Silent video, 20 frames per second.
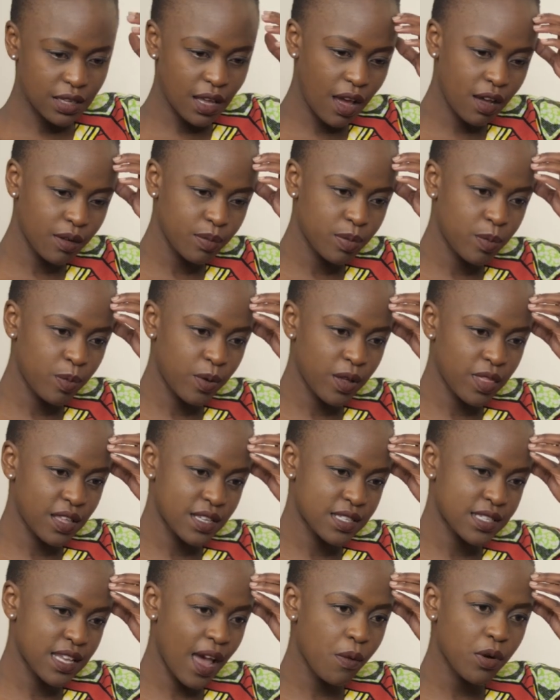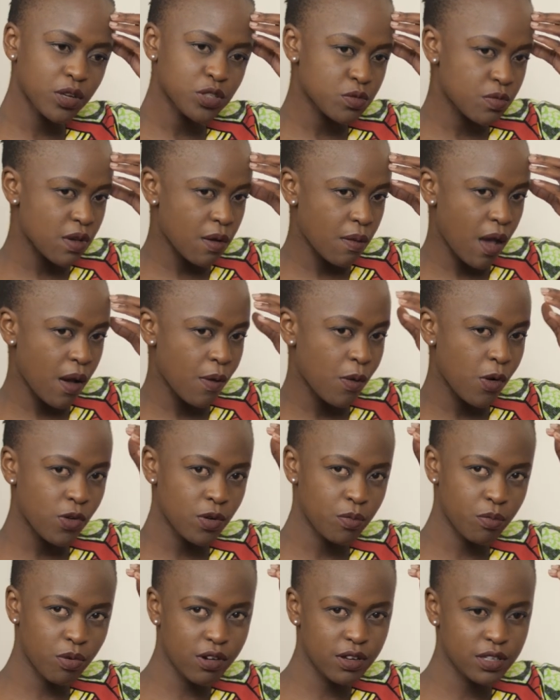young people and they say, I want to be my
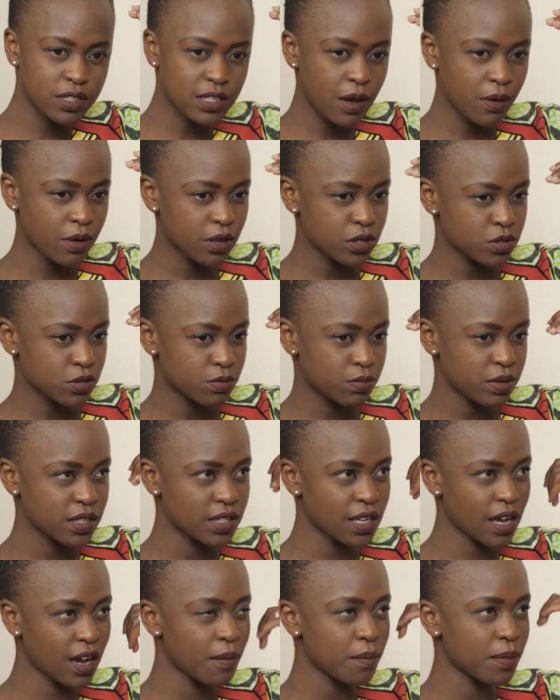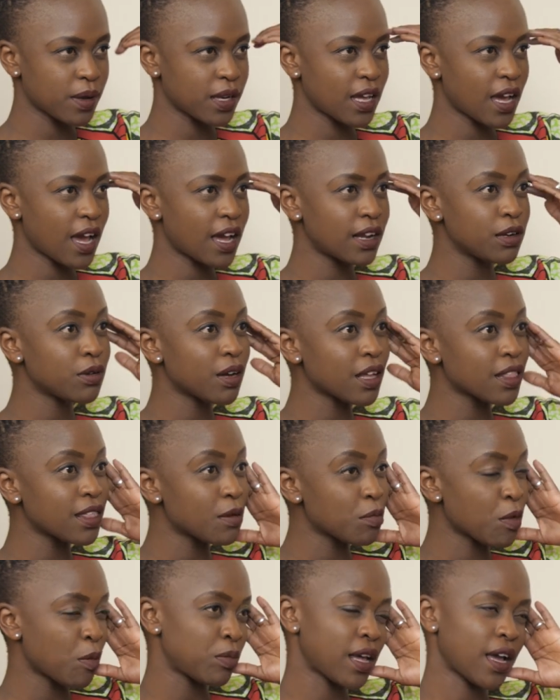own boss, I want to build a company, I look at
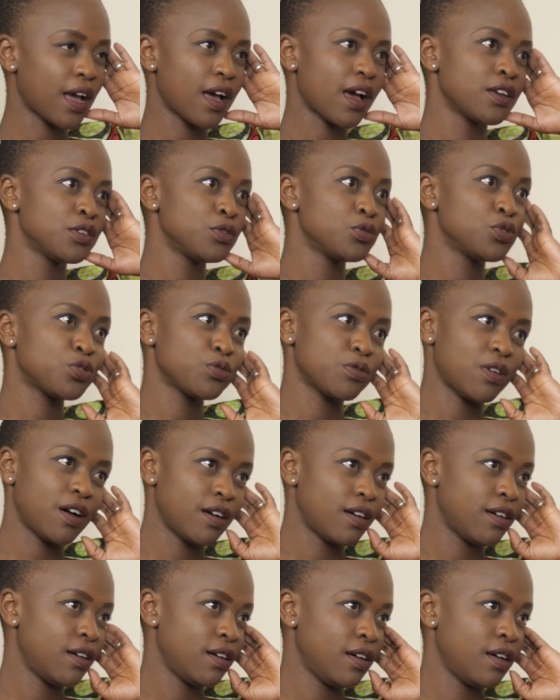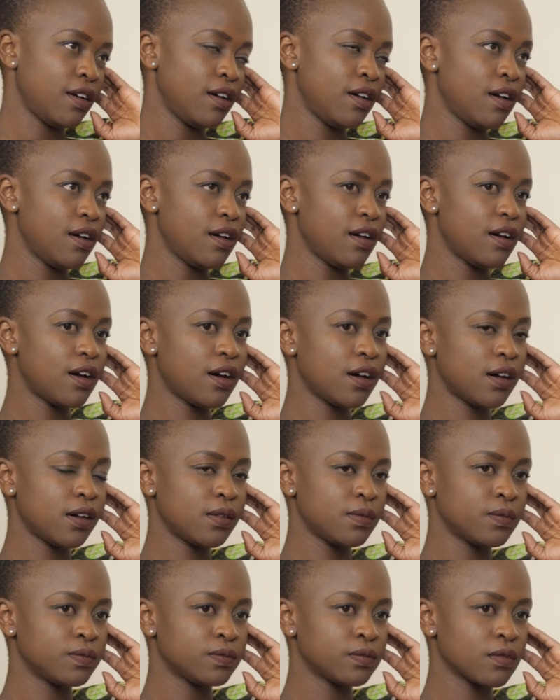them, I'm like, are you sure?
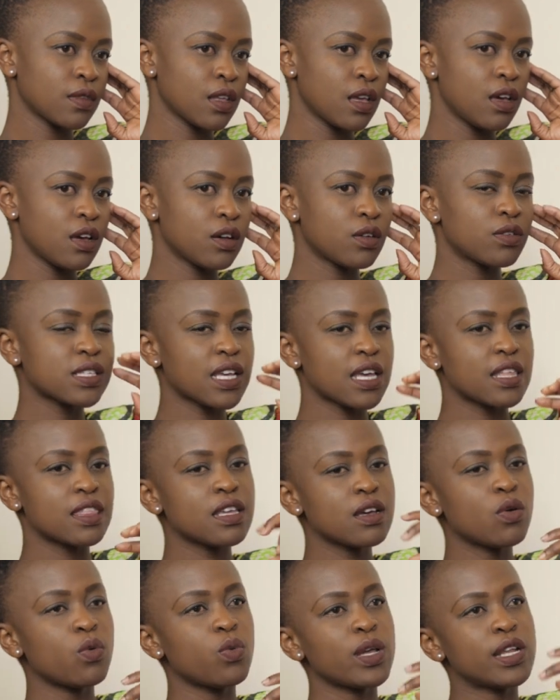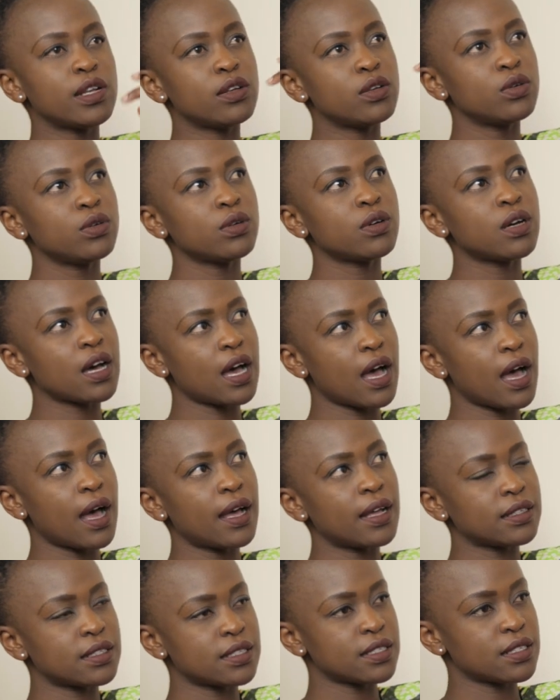Because I think we look
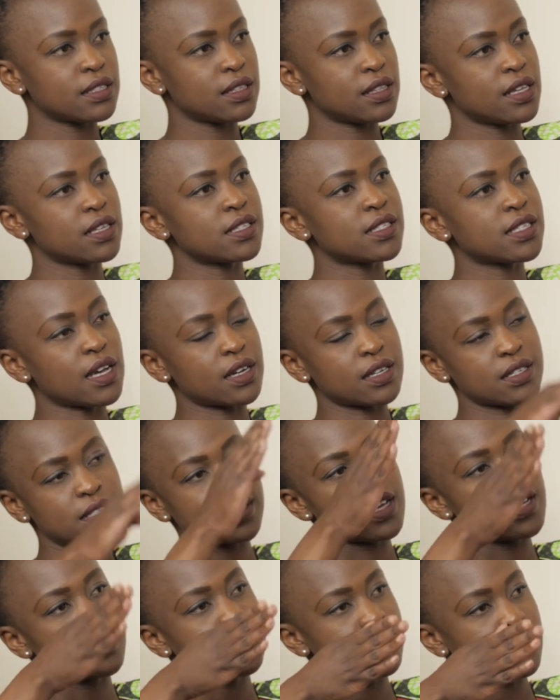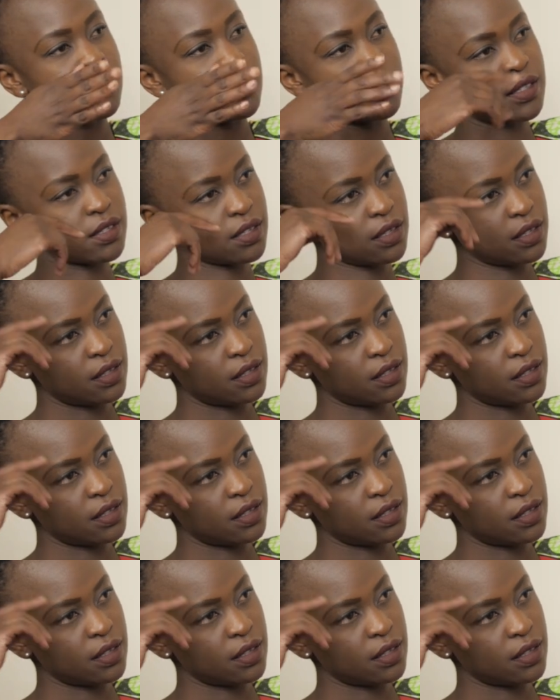at the success,